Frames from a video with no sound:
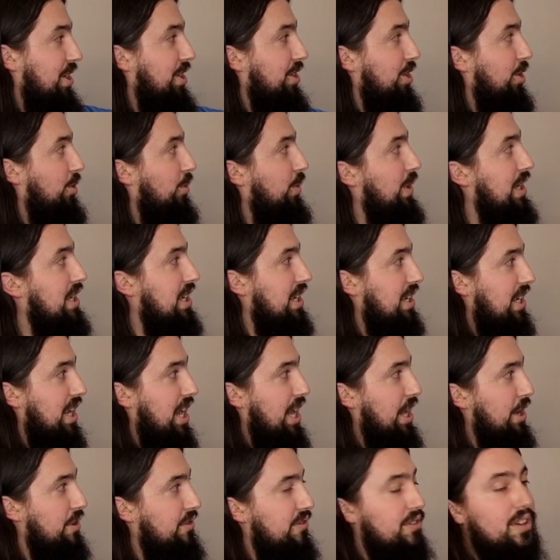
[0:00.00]
here. We can
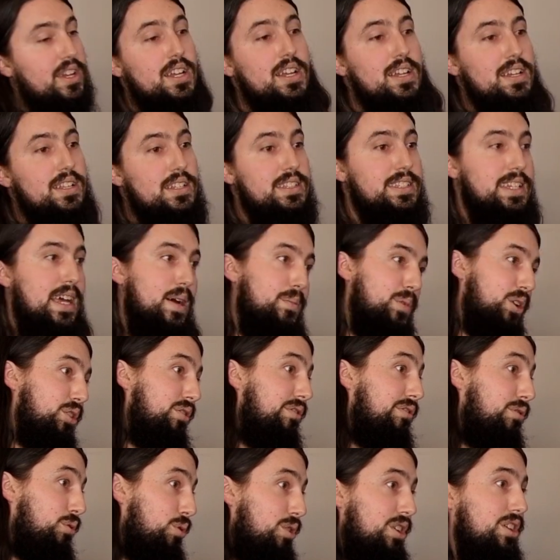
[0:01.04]
kind of
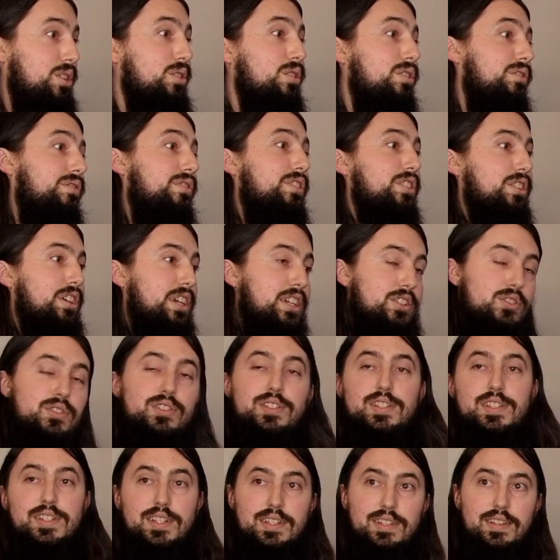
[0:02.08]
demo for you if you're
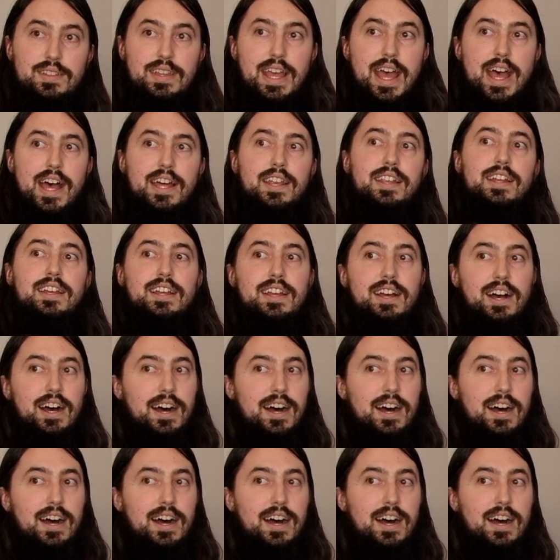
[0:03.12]
interested in that.